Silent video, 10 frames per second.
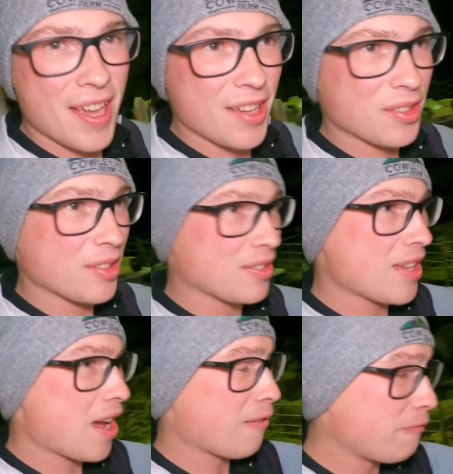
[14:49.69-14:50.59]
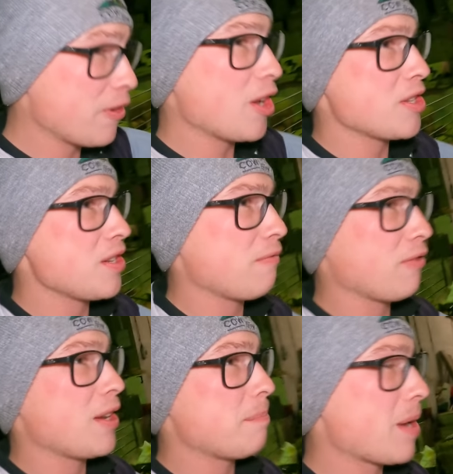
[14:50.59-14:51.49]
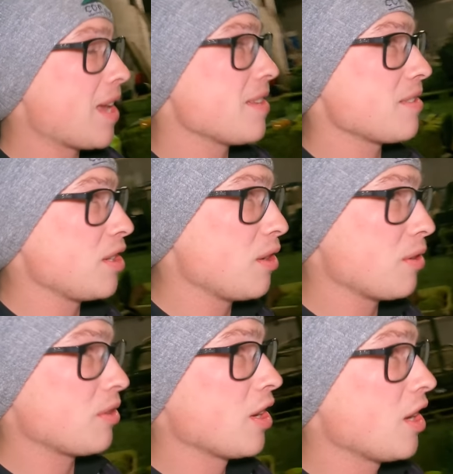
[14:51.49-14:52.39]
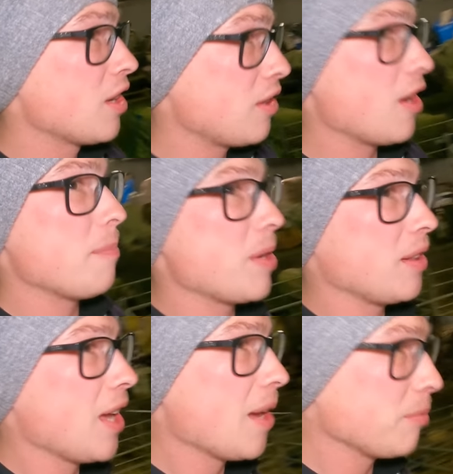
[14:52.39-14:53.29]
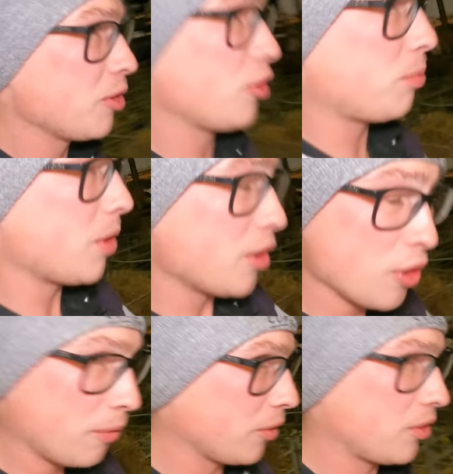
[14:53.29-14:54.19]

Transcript: there. So there's now 33 pens of ewes that have been lambed. There's just been another